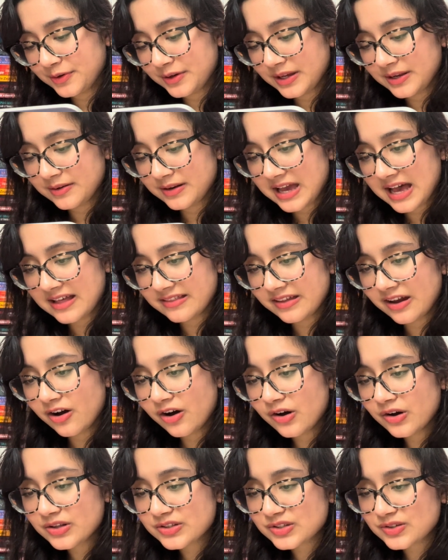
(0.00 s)
can add that
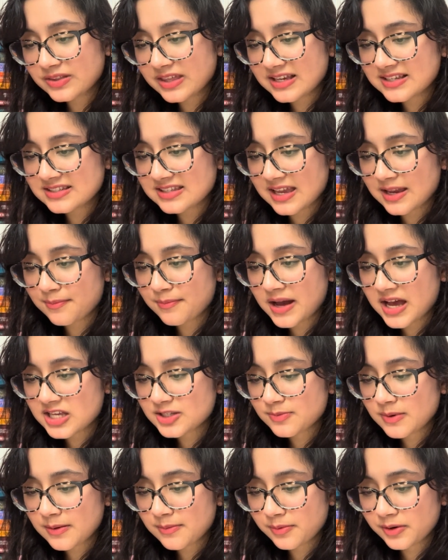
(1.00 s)
on. So things like past
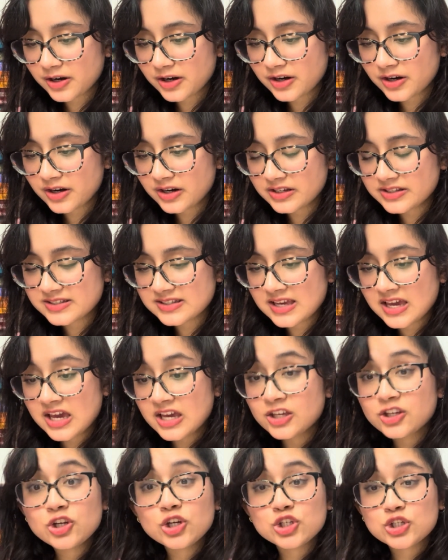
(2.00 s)
papers,
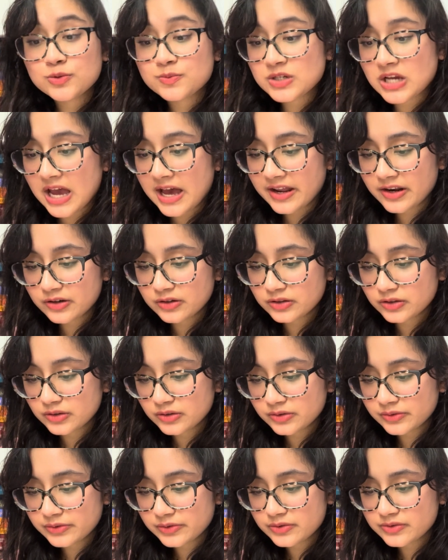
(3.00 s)
YouTube
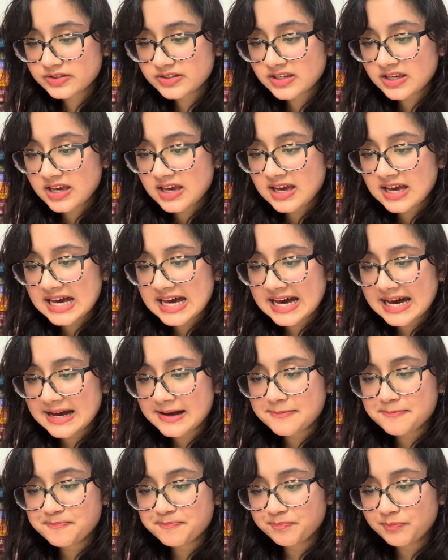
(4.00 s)
channels,
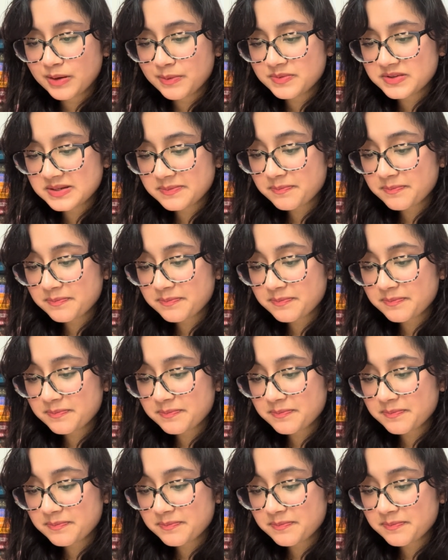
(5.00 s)
um, BBC